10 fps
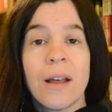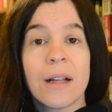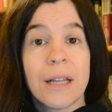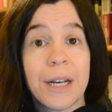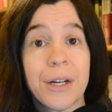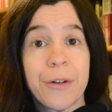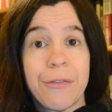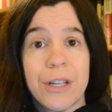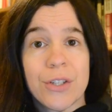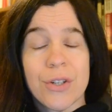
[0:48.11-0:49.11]
Clinical
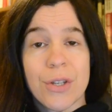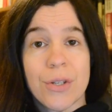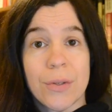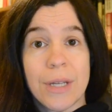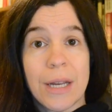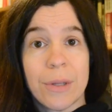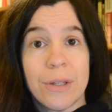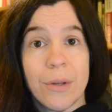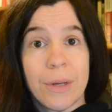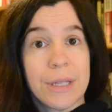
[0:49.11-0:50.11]
features associated with
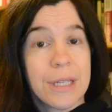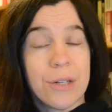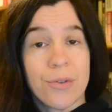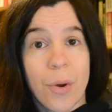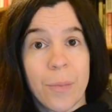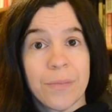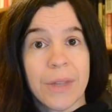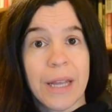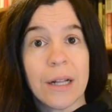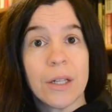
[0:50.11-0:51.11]
Noonan syndrome
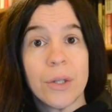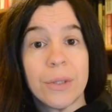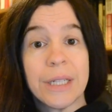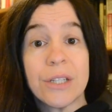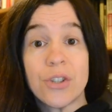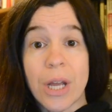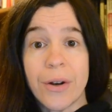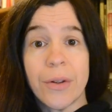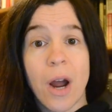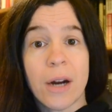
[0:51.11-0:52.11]
include
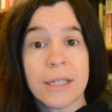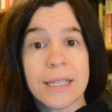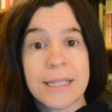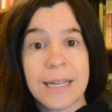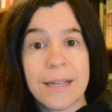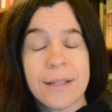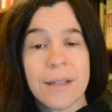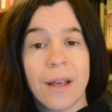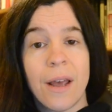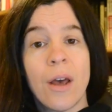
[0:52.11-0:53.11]
congenital heart disease,
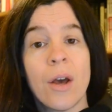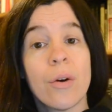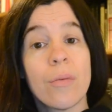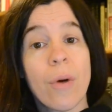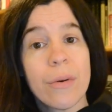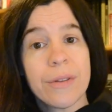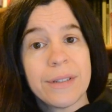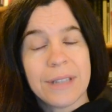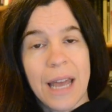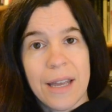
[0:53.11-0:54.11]
growth
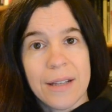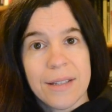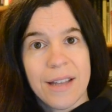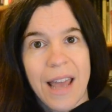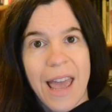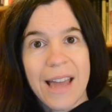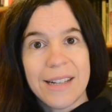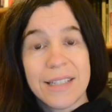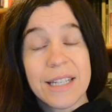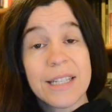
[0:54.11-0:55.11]
delays,
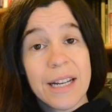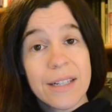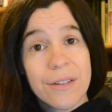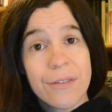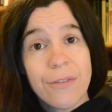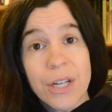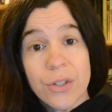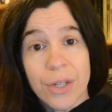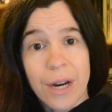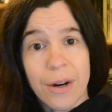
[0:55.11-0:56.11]
and distinctive
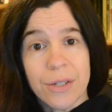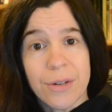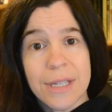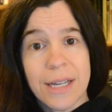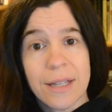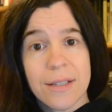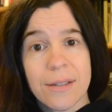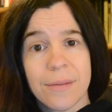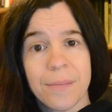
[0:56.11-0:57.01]
facial characteristics.